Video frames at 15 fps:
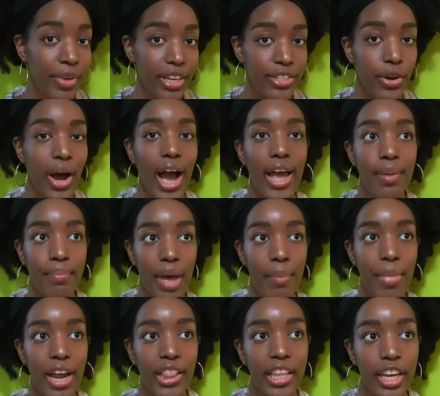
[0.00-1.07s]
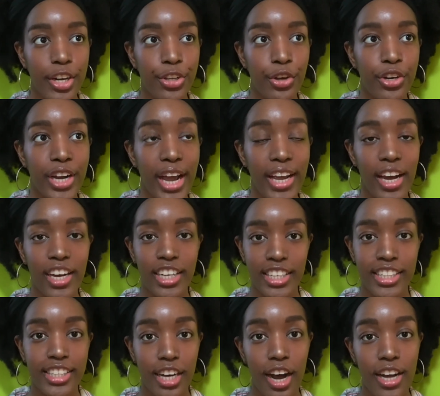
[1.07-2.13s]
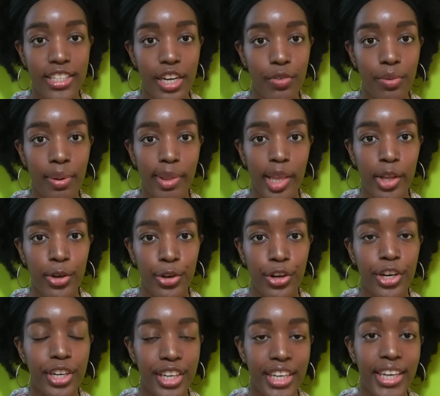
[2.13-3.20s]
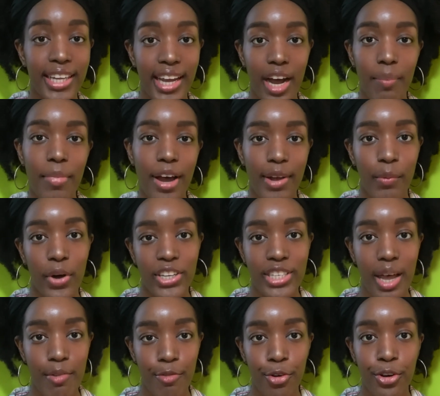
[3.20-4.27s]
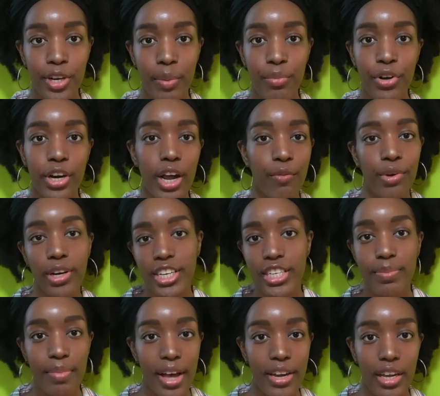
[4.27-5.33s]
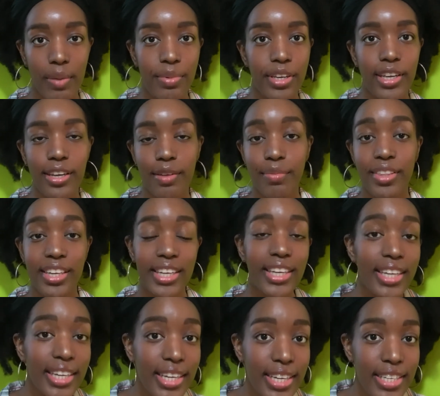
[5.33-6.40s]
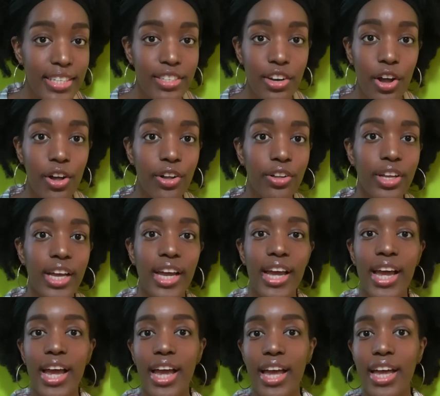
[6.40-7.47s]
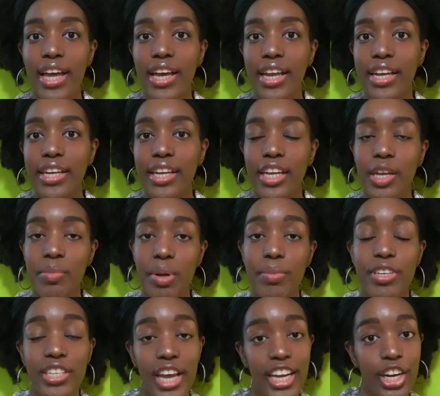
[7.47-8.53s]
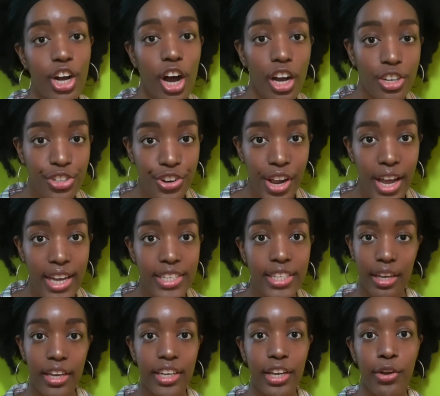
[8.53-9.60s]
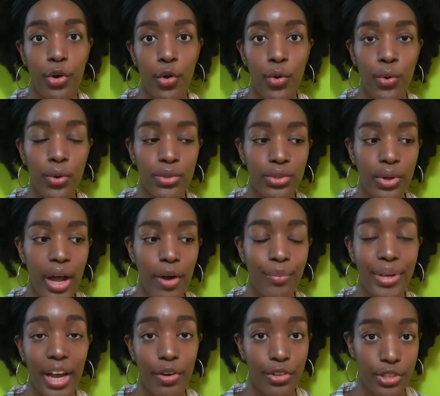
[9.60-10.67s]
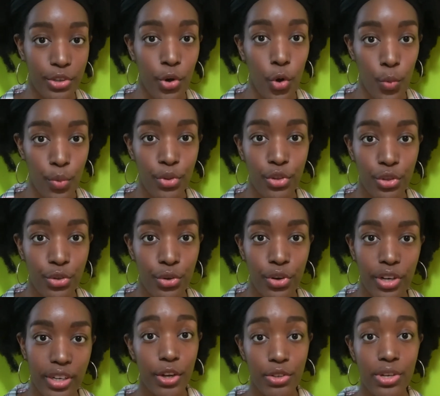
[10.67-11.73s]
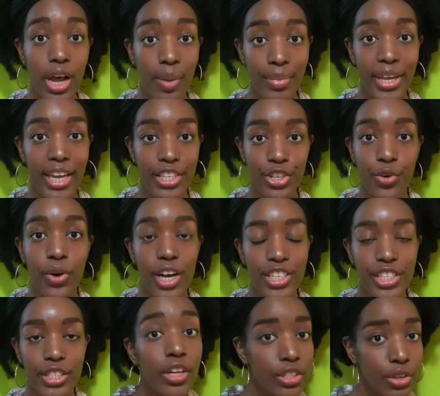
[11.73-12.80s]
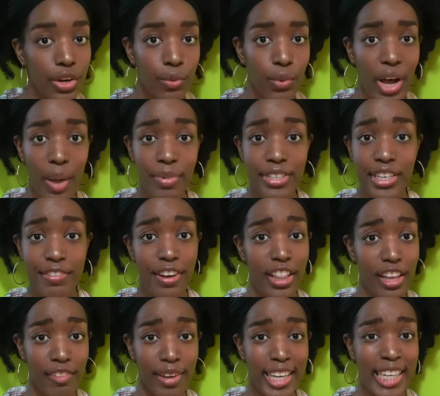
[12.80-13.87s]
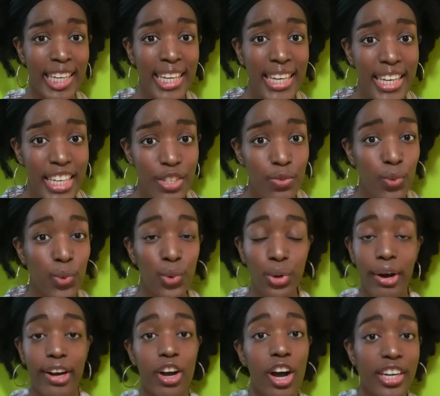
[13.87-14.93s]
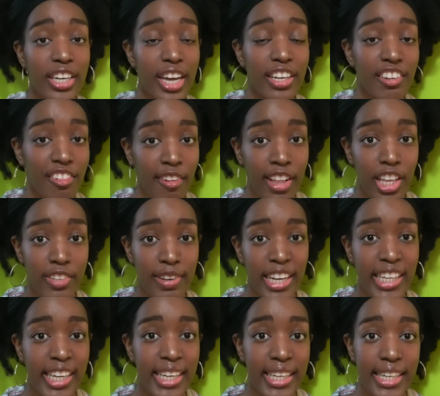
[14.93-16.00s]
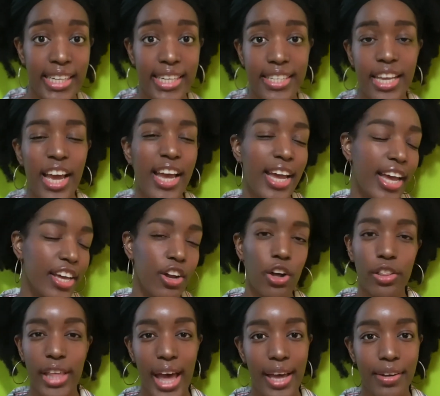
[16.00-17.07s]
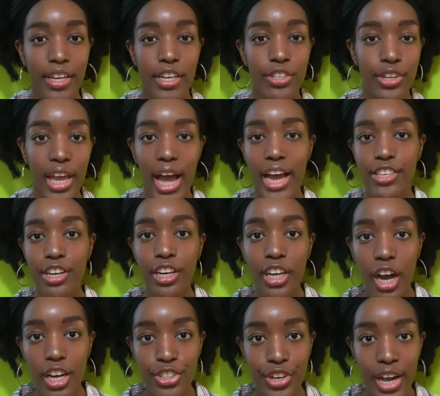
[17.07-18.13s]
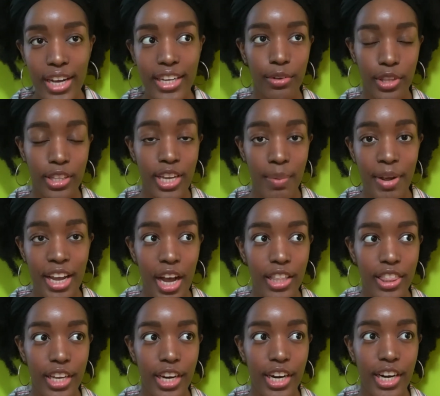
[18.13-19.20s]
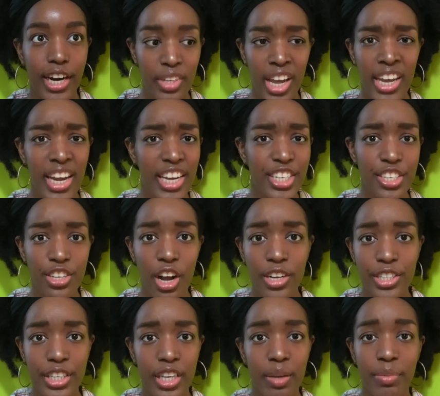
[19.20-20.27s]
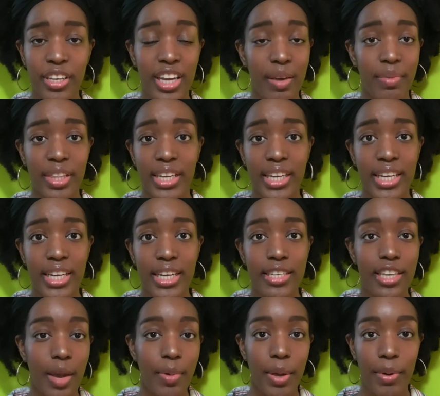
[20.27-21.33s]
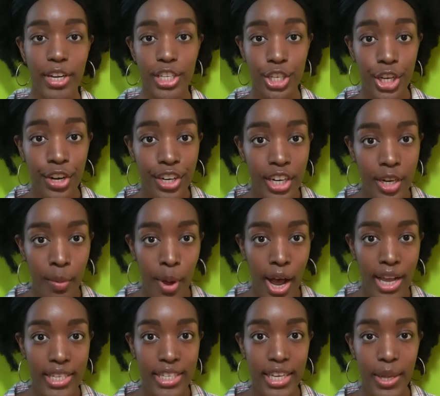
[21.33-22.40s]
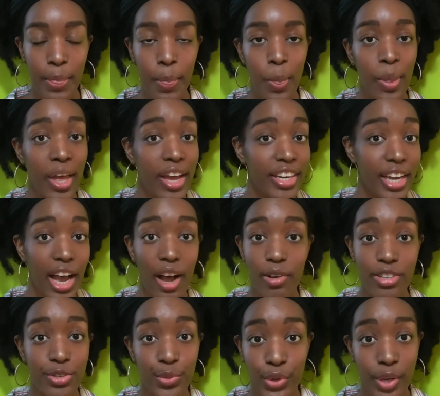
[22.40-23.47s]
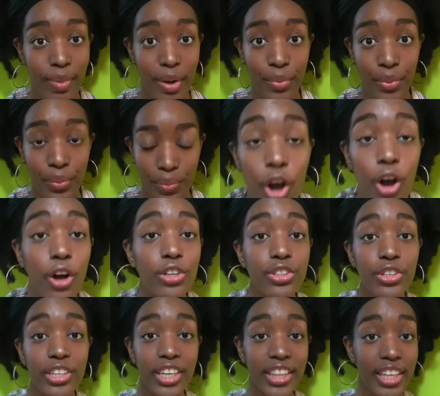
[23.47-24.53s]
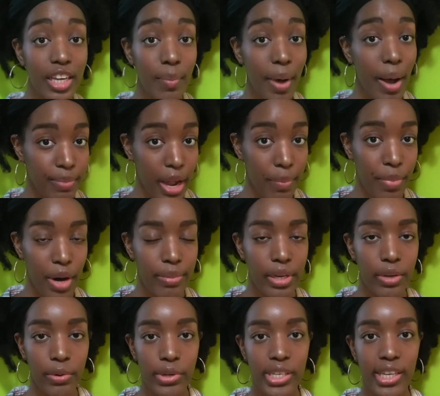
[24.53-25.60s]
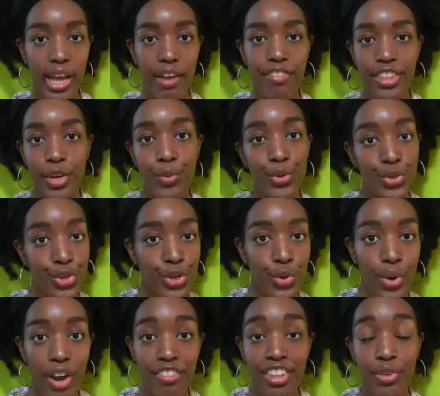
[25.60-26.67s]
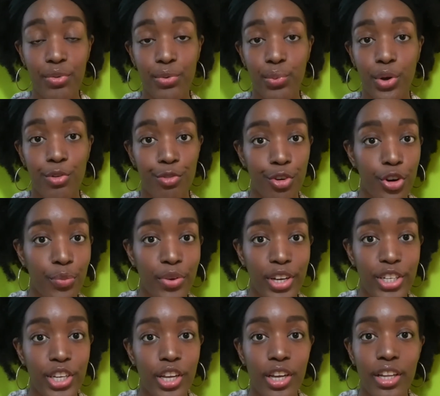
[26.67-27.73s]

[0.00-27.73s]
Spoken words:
So I met my landlord, I got in contact with my landlord, he got my WhatsApp phone number and we just met up. He gave me the keys and all, and he made me sign contracts, and he also helped me out to open the door. He also helped me answer questions. So what happens if I lost my keys? Who do I contact if I lost my keys? And all that. So yeah, I signed a contract the time I got there and I just talked to him. He gave me the keys, I paid my security deposit, and yeah, I was in my room. Also, a good thing about my apartment, everything was new, everything was refurbished.